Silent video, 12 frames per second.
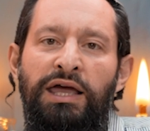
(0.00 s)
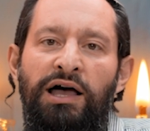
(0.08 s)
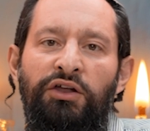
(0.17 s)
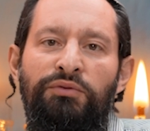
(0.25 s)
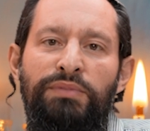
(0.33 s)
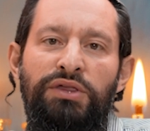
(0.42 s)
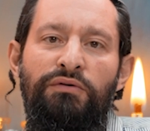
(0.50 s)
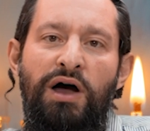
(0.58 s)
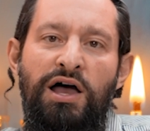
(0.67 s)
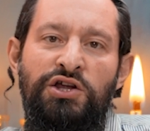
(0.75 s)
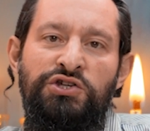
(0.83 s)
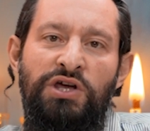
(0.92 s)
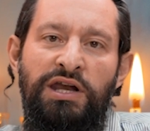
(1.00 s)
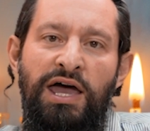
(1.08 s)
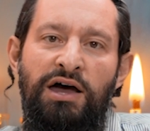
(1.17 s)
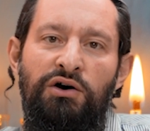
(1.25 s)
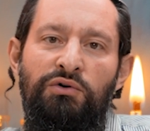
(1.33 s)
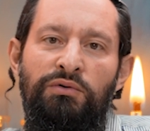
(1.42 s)
held midrash on
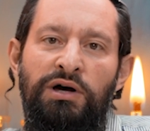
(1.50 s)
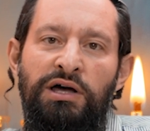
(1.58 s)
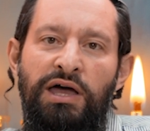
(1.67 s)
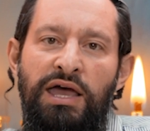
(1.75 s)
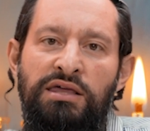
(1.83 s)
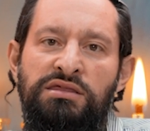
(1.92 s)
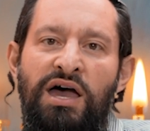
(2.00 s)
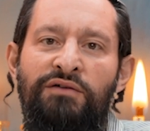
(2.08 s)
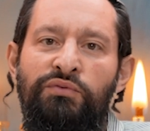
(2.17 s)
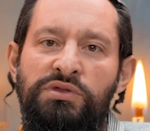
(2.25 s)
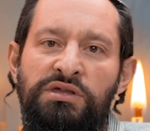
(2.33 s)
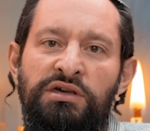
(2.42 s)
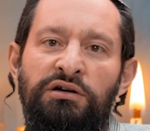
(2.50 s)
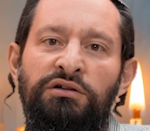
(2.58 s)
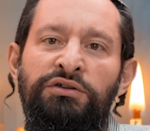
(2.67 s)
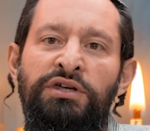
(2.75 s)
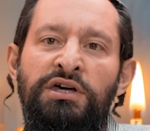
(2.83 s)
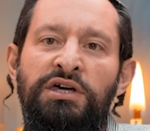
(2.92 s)
how Esav was killed,